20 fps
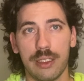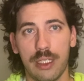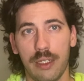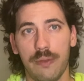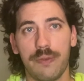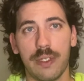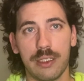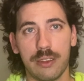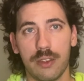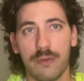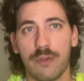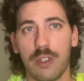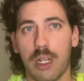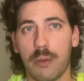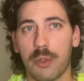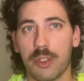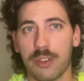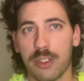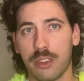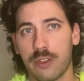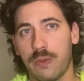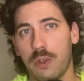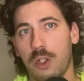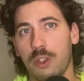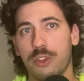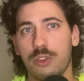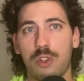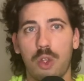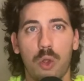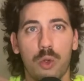defensive numbers as far
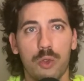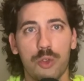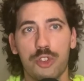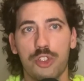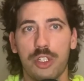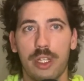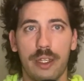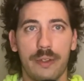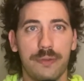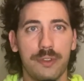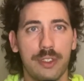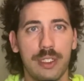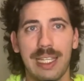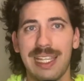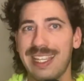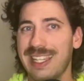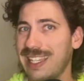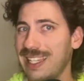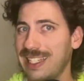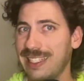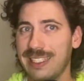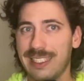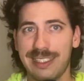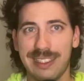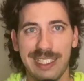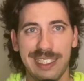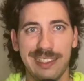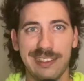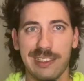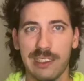as total shifts in the
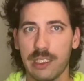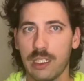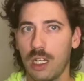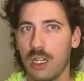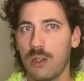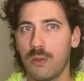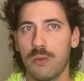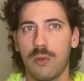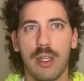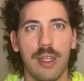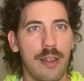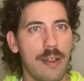season go,